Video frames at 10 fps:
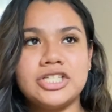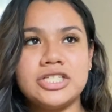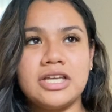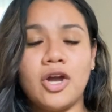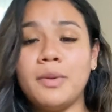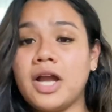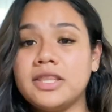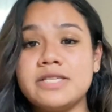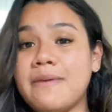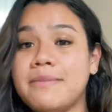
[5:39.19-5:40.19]
she's like, oh my God,
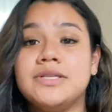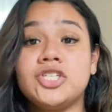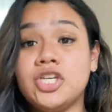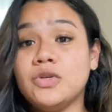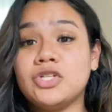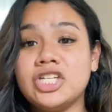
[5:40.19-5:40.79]
this baby's huge.